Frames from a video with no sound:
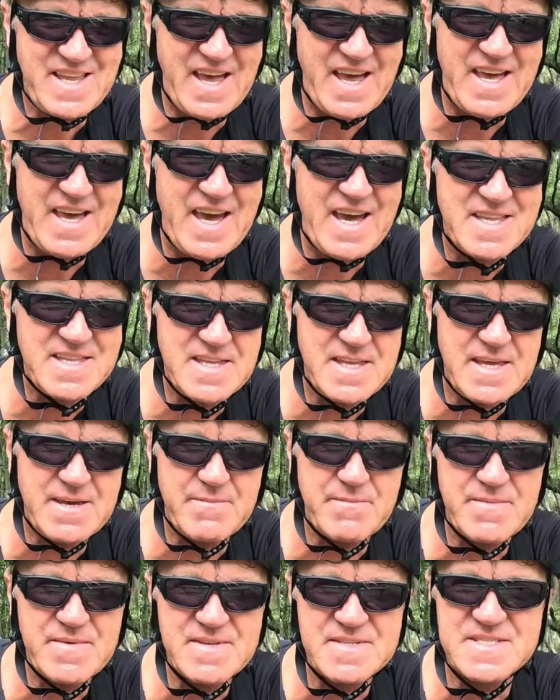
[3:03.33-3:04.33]
I had
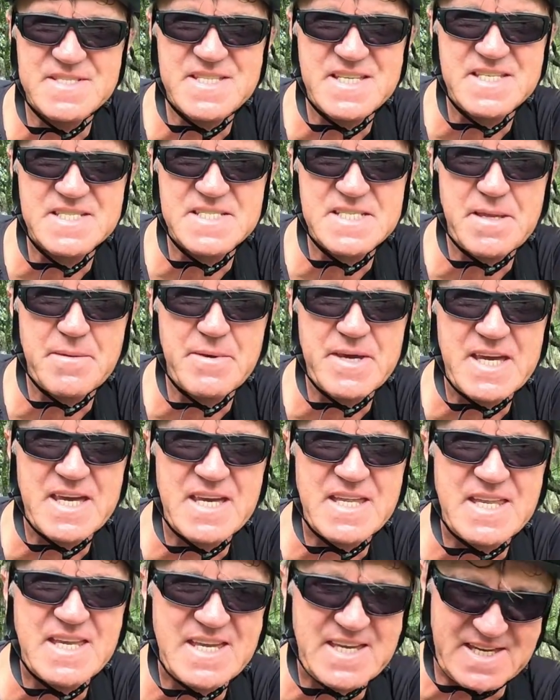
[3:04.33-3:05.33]
them since the
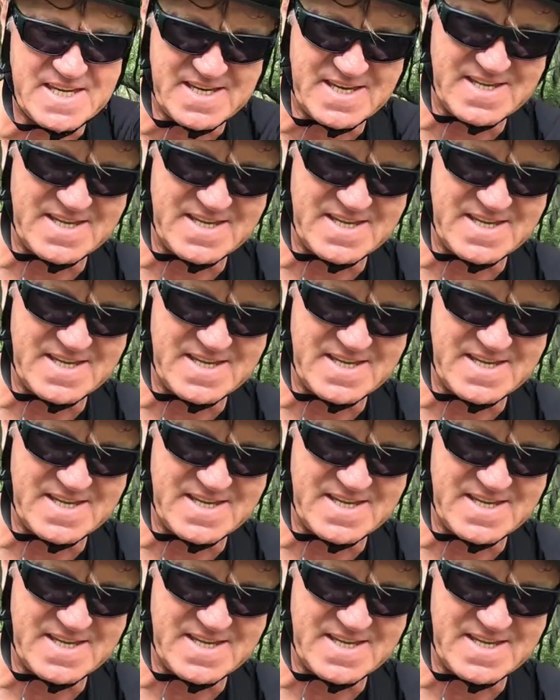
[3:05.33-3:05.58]
beginning.